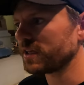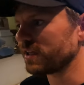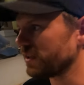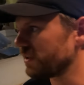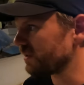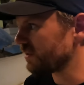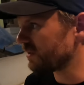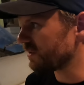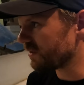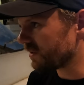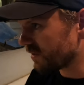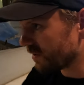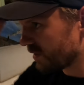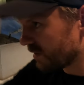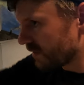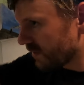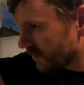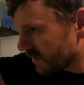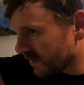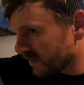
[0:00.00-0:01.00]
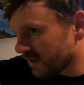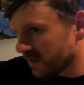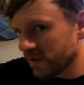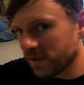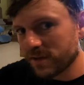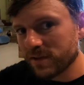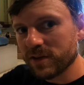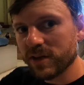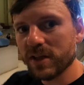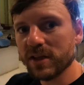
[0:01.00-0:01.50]
Like,
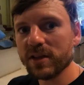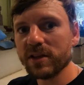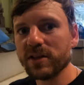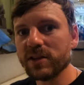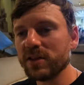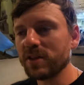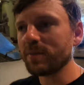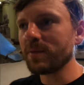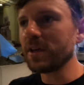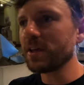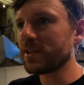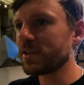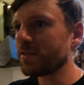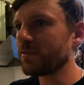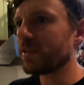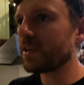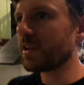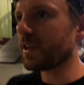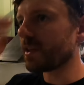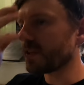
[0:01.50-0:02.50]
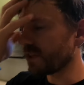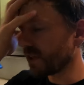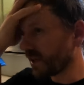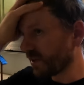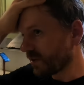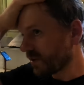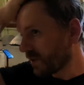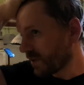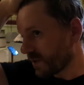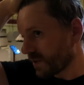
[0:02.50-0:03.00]
it makes you realize
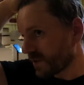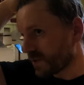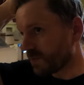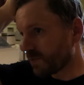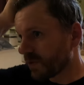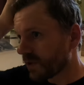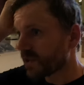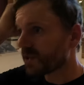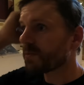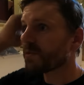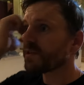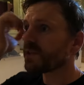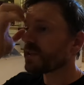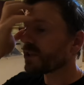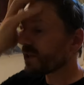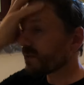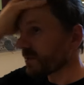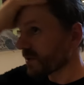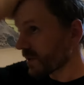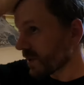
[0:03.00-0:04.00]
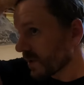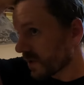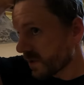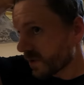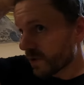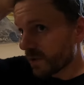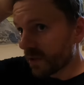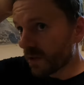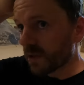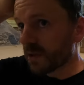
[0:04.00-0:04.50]
how nice the British museums
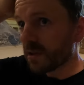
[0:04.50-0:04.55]
are.